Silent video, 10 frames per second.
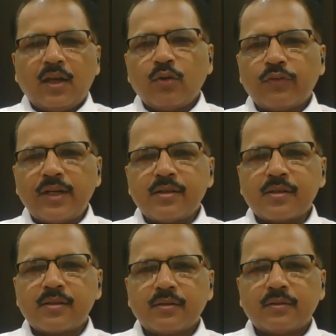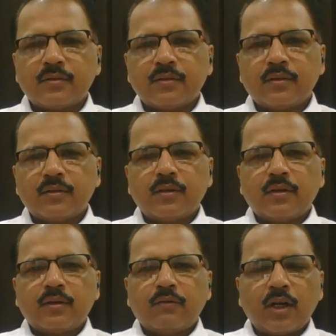Hello friends,
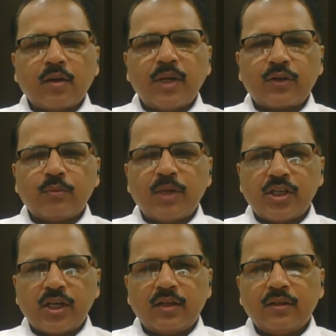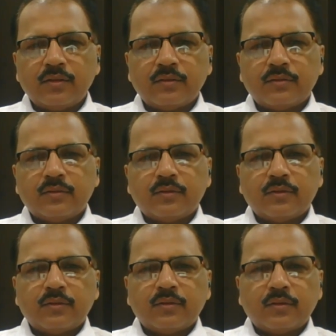welcome back to my channel.
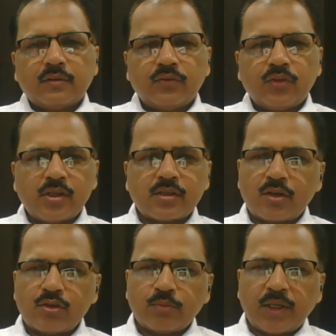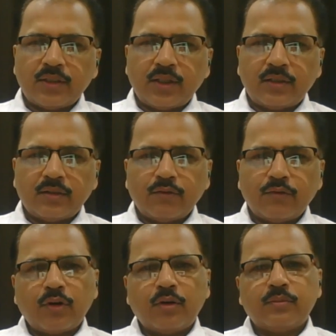This is Raju Upadhyay
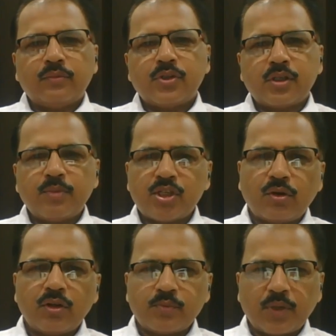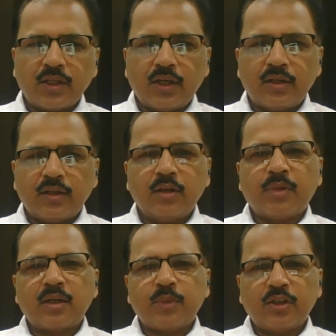from CIMAGE College, Patna,
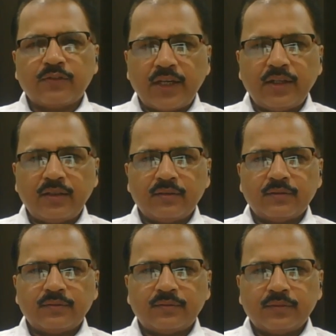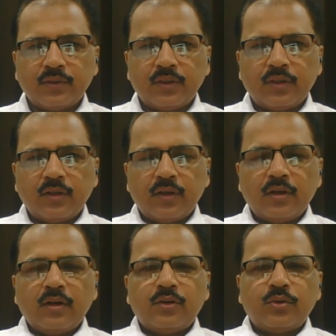Department of IT.
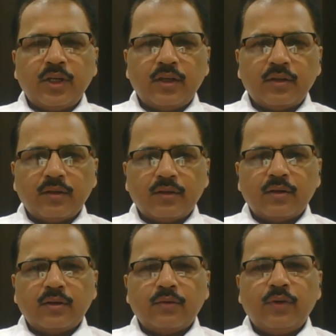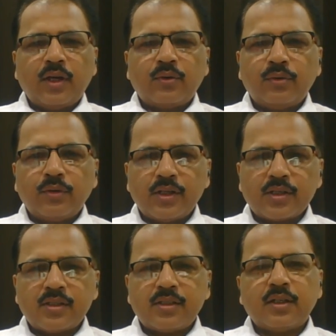Today, we are going to
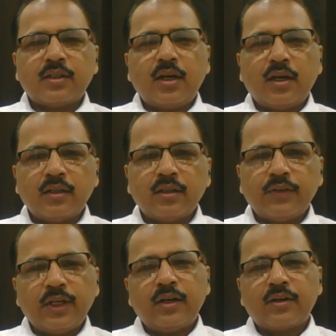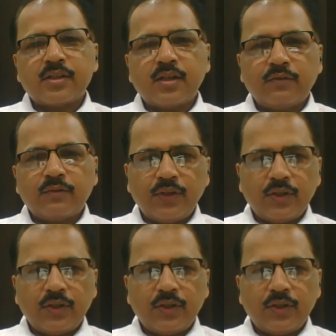discuss yet another very interesting